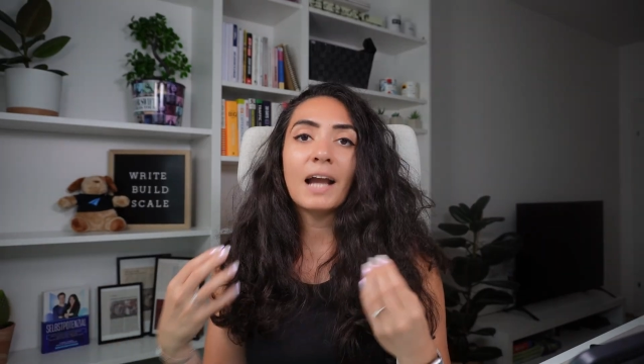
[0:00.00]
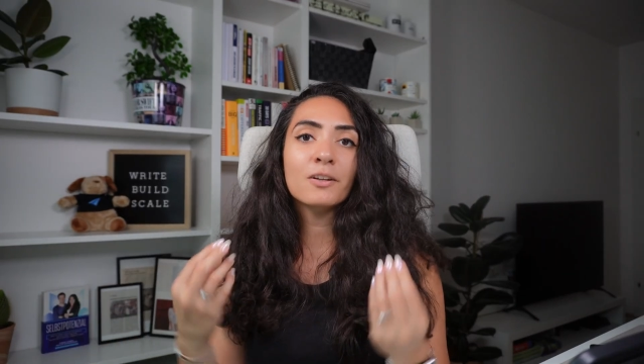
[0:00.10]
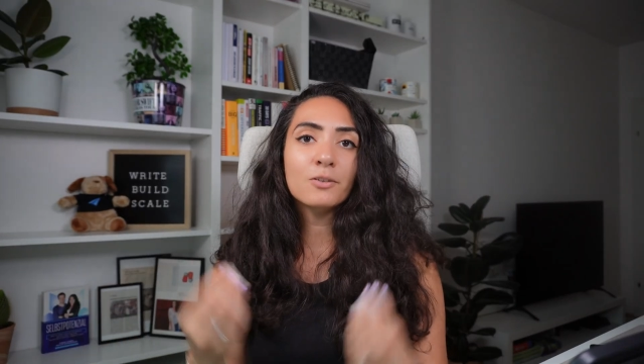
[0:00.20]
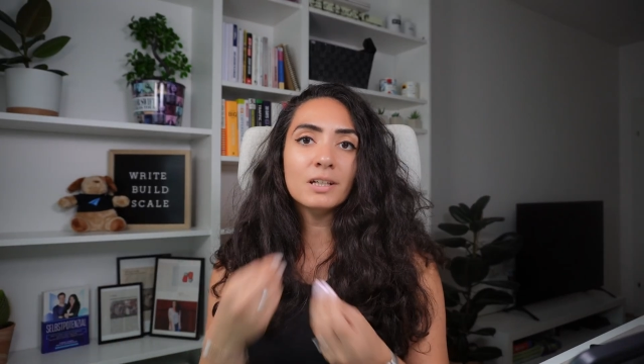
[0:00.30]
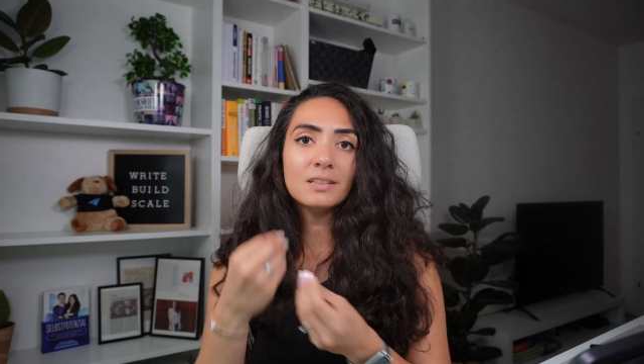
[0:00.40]
I
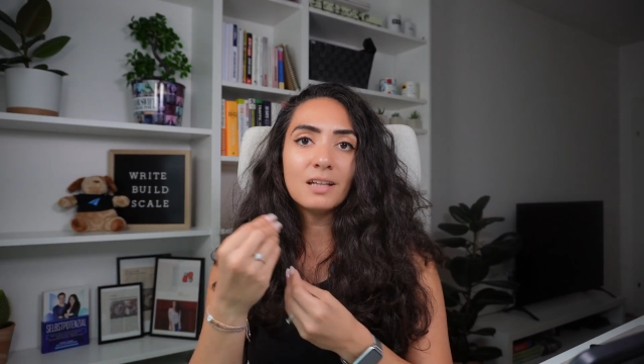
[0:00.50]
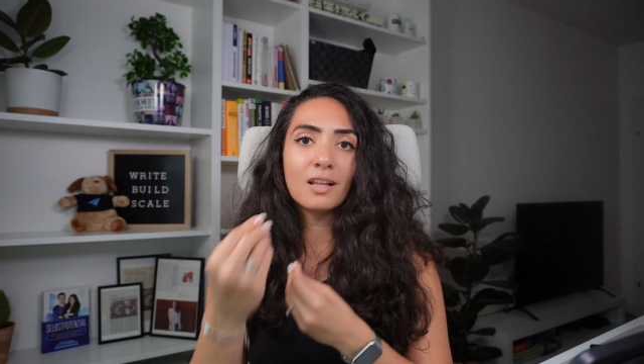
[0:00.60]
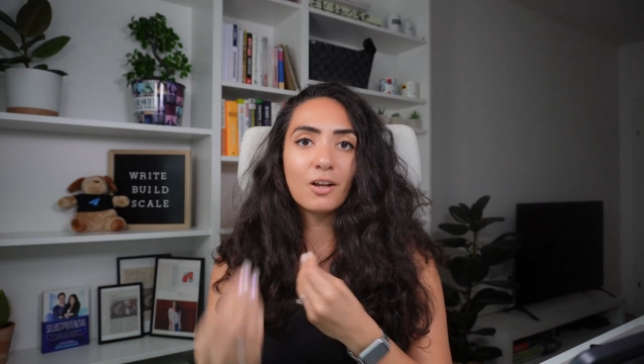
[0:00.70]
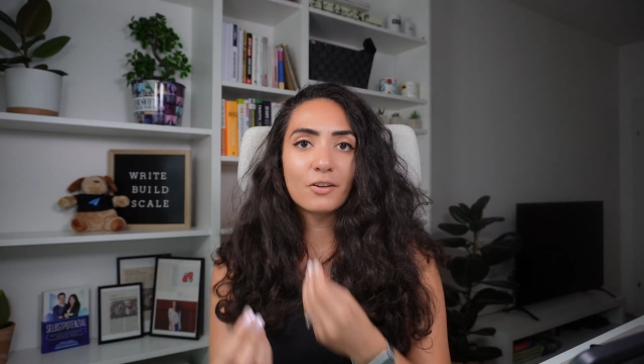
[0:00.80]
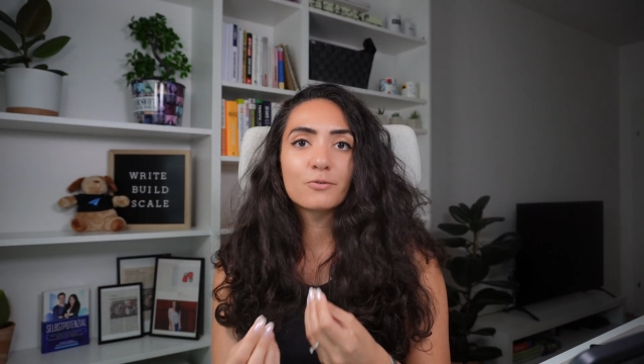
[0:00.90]
know that
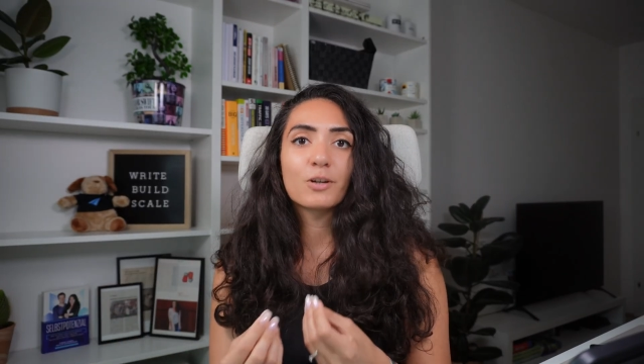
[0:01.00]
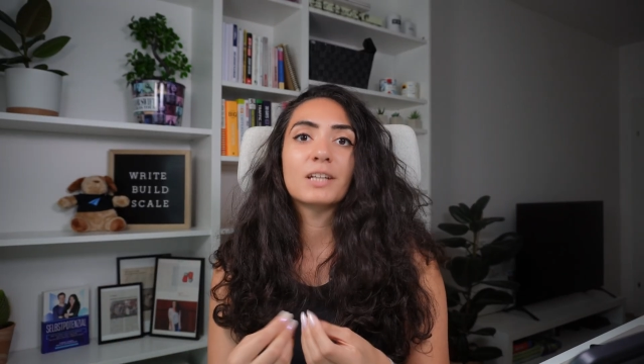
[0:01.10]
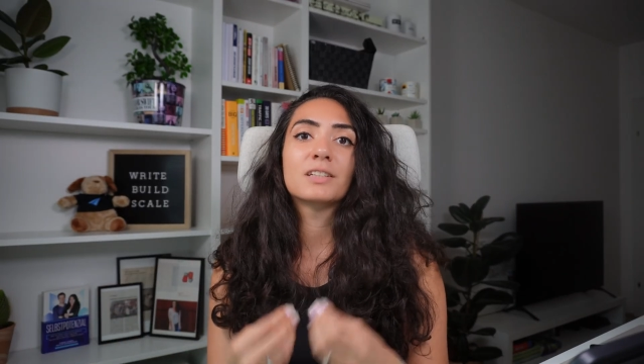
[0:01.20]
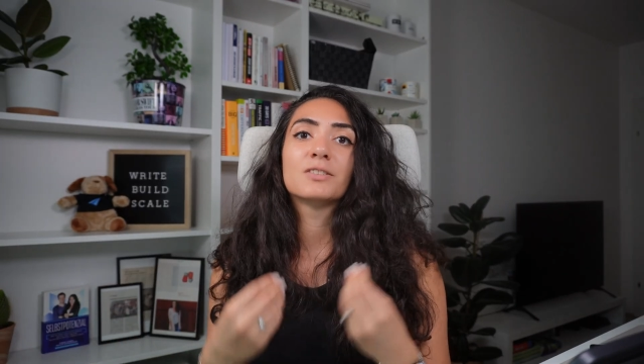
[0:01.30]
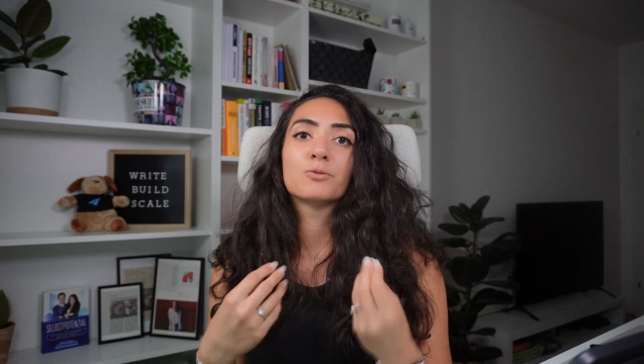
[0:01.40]
a lot of
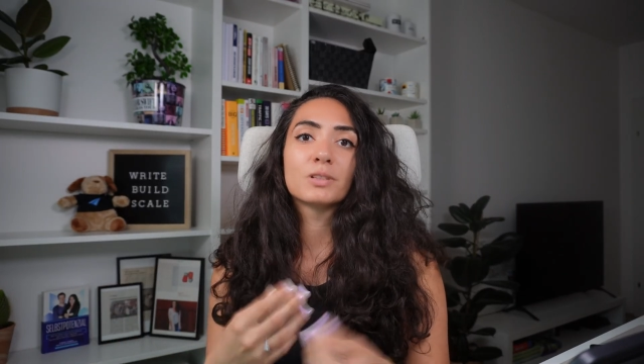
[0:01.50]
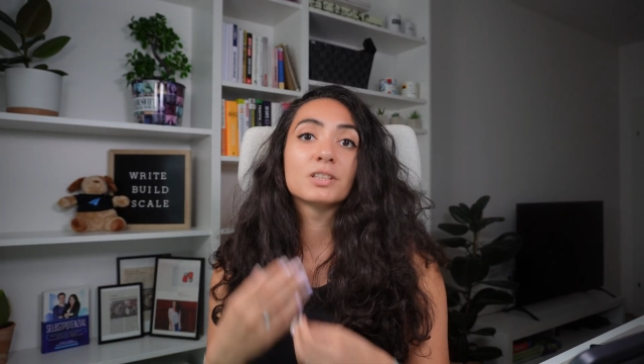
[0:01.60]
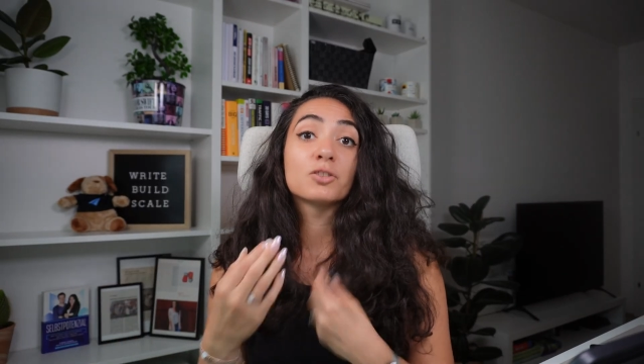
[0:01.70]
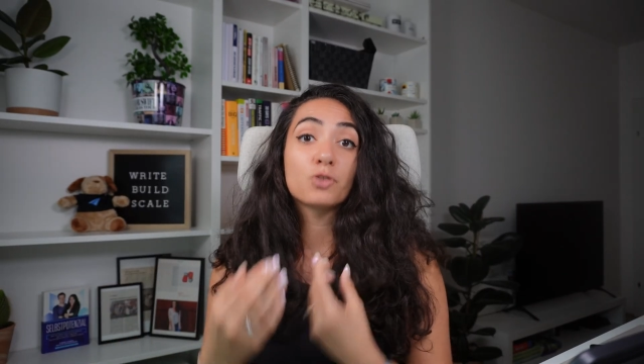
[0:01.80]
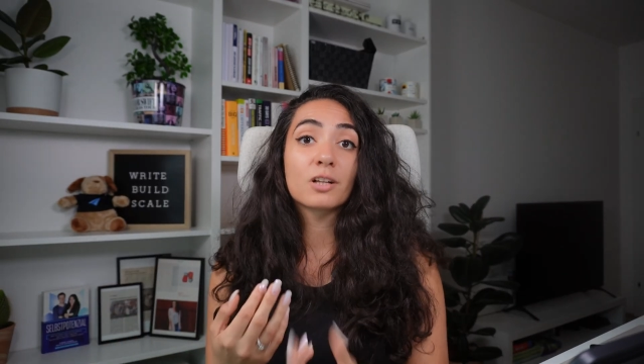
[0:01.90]
writers
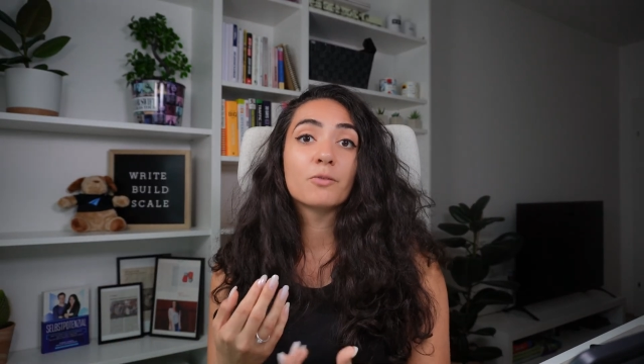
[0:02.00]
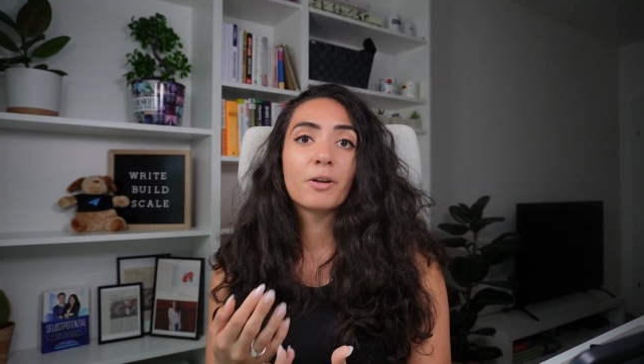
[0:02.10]
really struggle